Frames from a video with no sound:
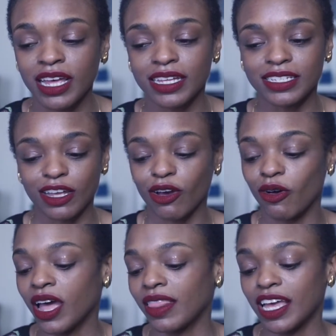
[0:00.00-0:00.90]

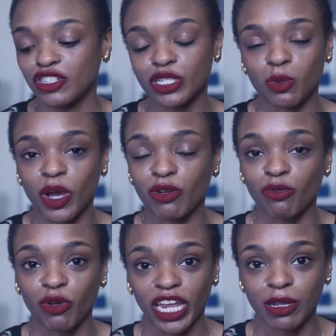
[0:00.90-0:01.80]
So that's just one
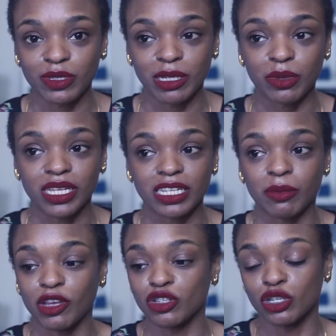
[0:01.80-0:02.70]
random
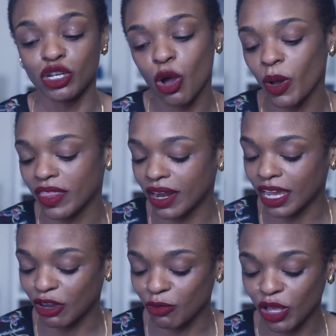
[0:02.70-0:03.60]
symbolism. There's no way that
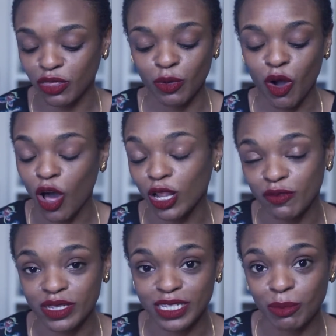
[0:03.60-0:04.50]
I can run through all
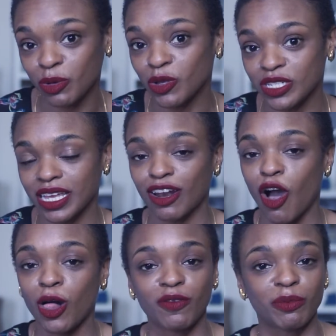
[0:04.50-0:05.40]
of the symbols and
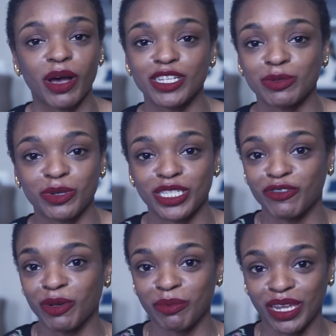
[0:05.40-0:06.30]
all of the possible
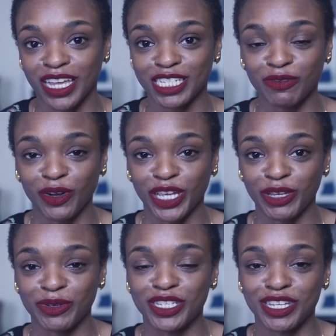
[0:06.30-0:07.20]
different meanings for
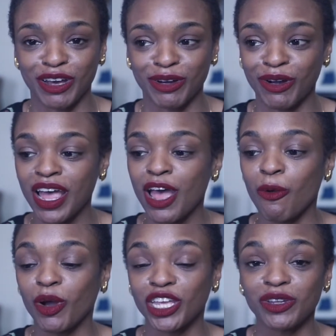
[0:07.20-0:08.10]
you. So
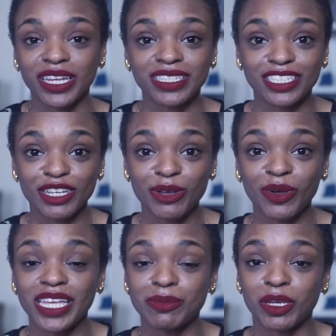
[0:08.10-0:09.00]
what you need to
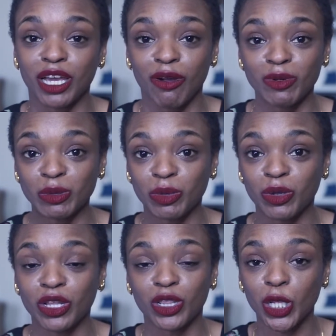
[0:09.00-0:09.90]
do is be
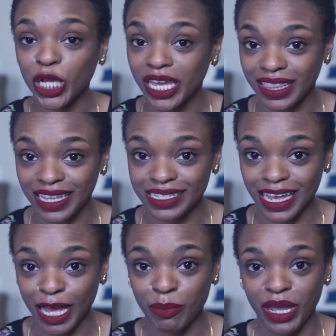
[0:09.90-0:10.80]
comfortable looking these
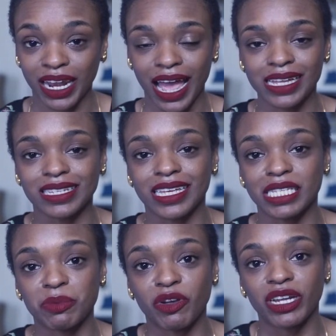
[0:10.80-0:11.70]
up and asking
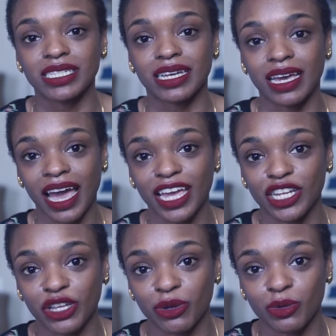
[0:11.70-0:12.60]
Spirit to
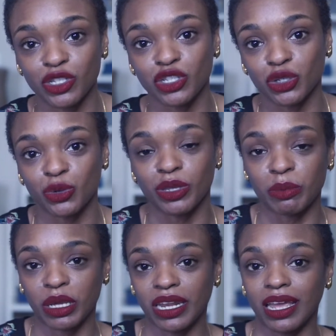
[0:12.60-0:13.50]
guide you to the
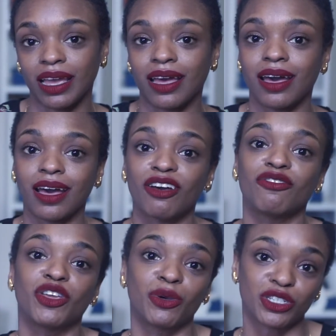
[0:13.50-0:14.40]
meaning
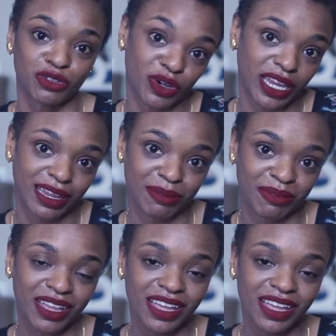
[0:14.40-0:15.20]
of your dream.